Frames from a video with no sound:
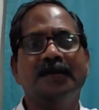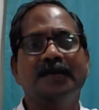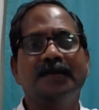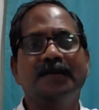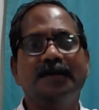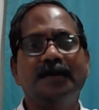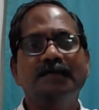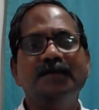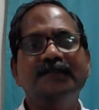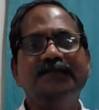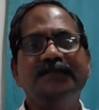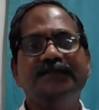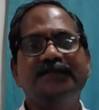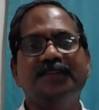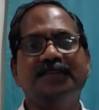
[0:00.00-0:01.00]
Number
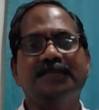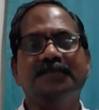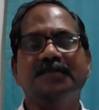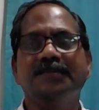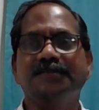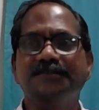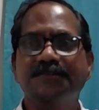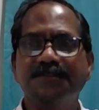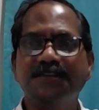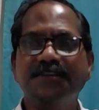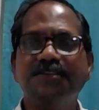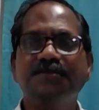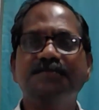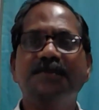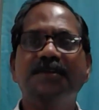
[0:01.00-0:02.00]
15,
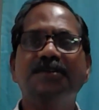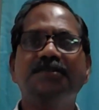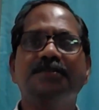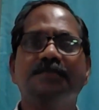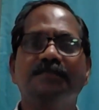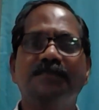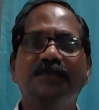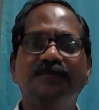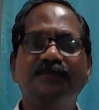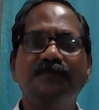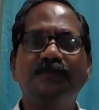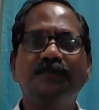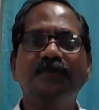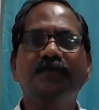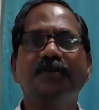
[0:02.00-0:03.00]
treatment
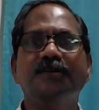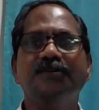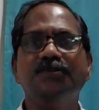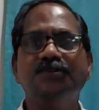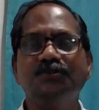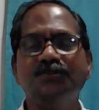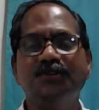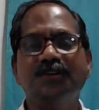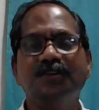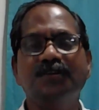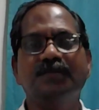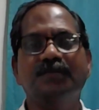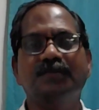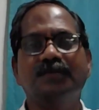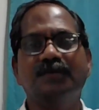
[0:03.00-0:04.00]
before,
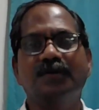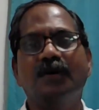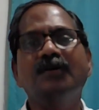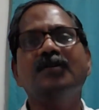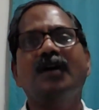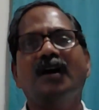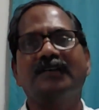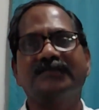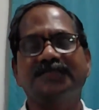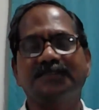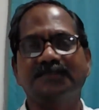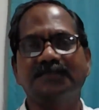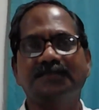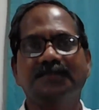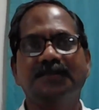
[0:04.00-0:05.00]
during, or after.
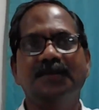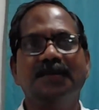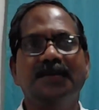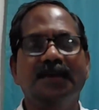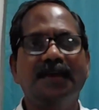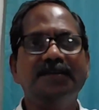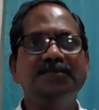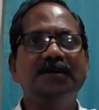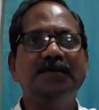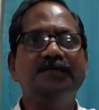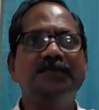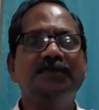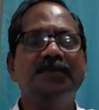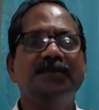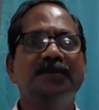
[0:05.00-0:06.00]

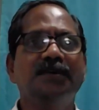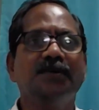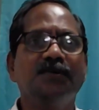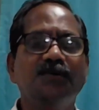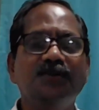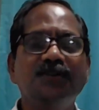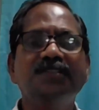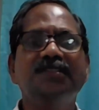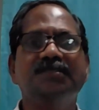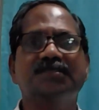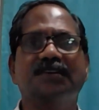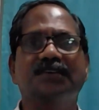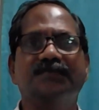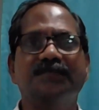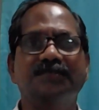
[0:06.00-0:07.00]
Example, curing the
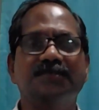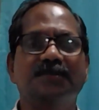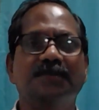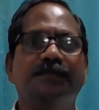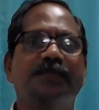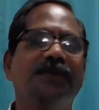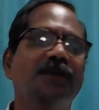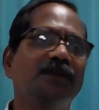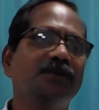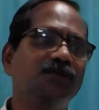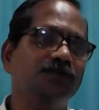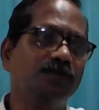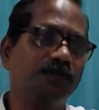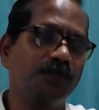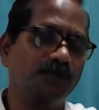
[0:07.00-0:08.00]
surface prior
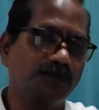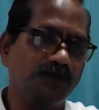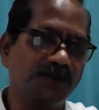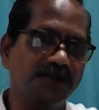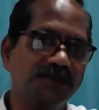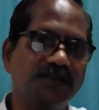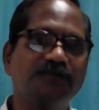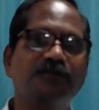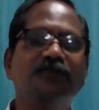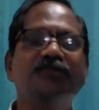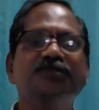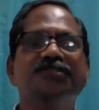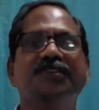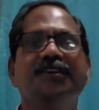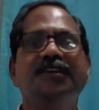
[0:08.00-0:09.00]
to pouring the floor
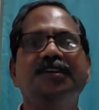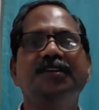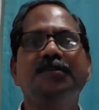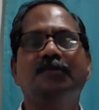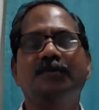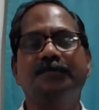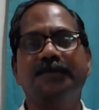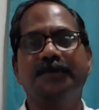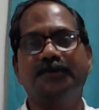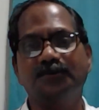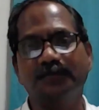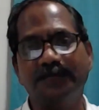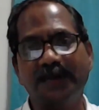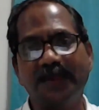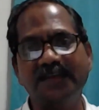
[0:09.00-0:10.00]
screed or prior to
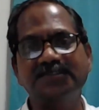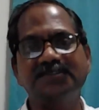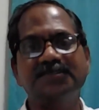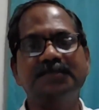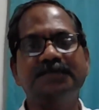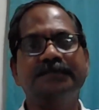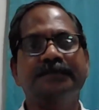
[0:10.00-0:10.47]
plastering.